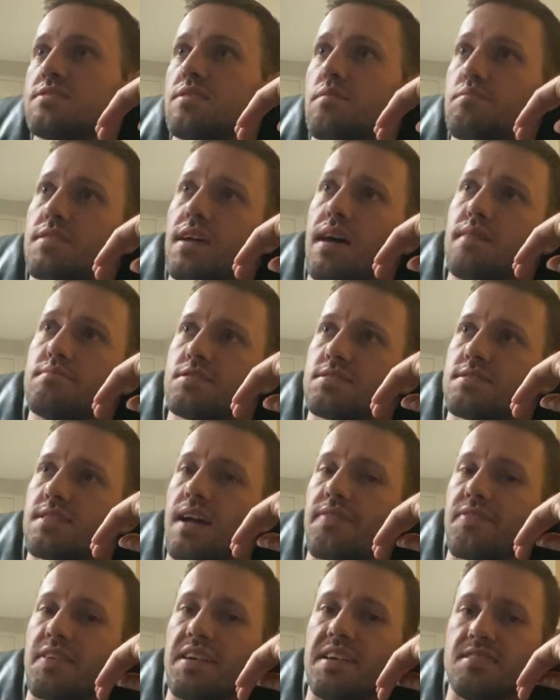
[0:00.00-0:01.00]
sometimes is
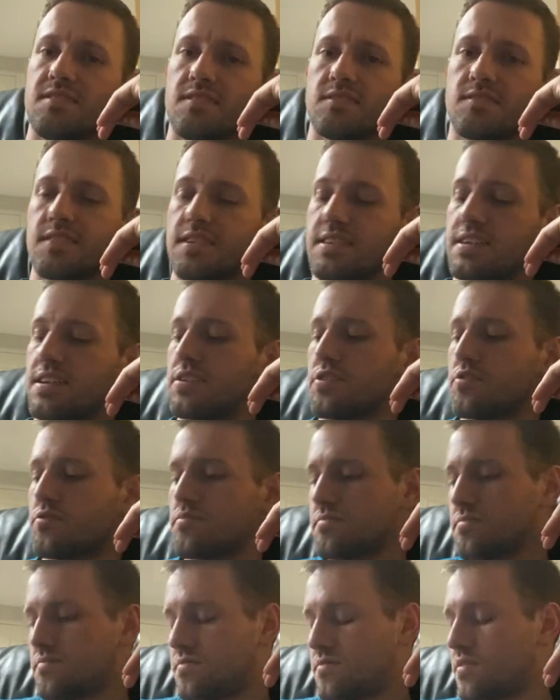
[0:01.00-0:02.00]
not the easiest thing to do.
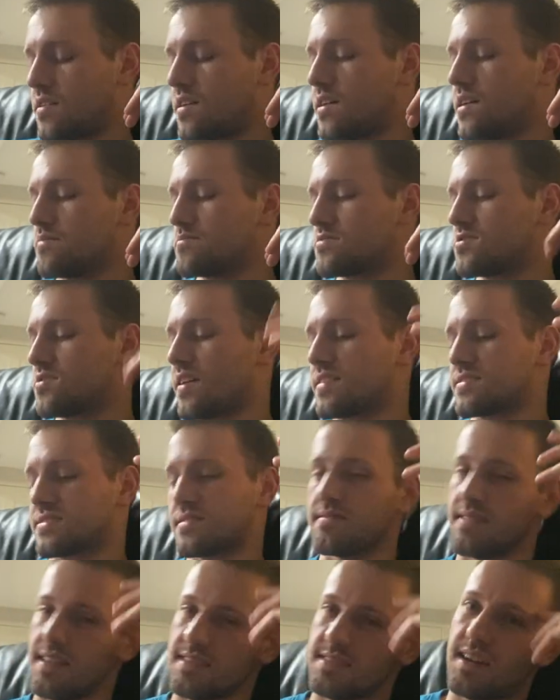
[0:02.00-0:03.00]
So
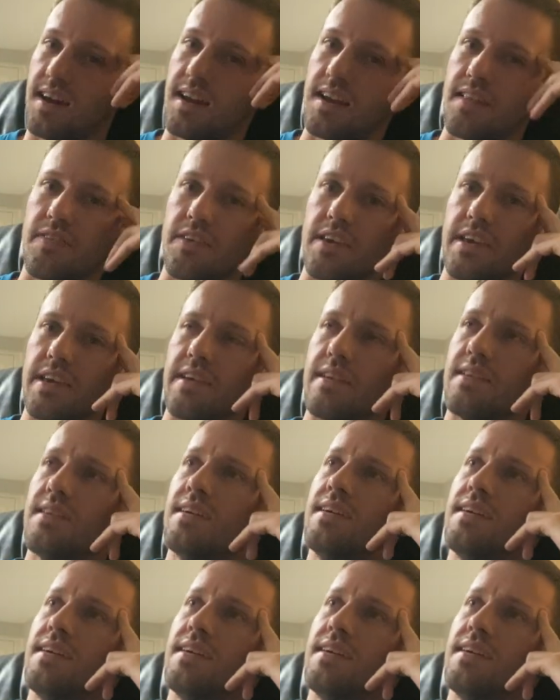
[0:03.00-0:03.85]
that's kind of the